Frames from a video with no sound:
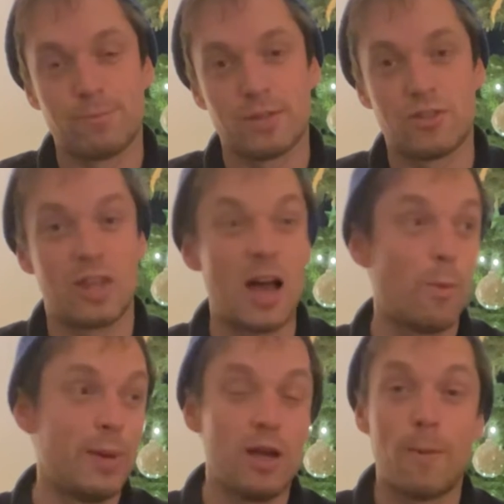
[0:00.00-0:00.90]
So that will
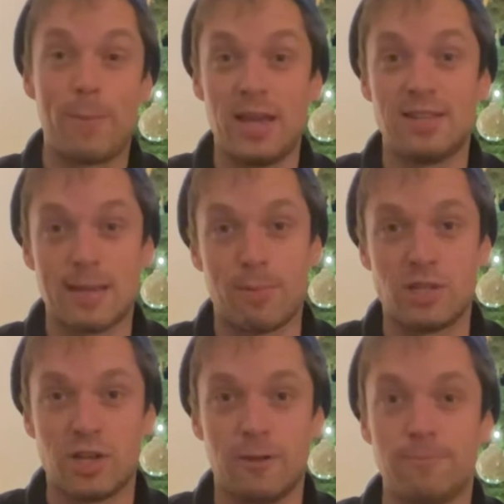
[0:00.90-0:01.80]
be our base
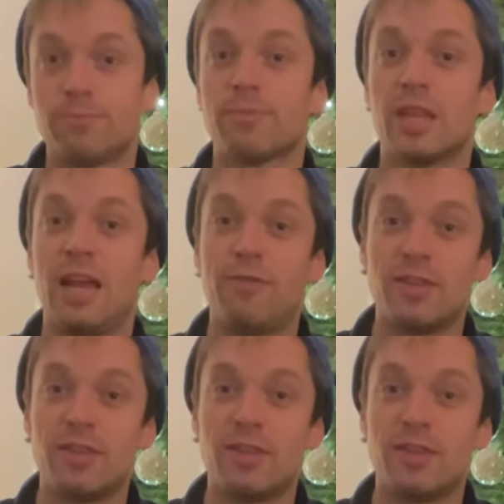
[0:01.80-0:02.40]
temperature. If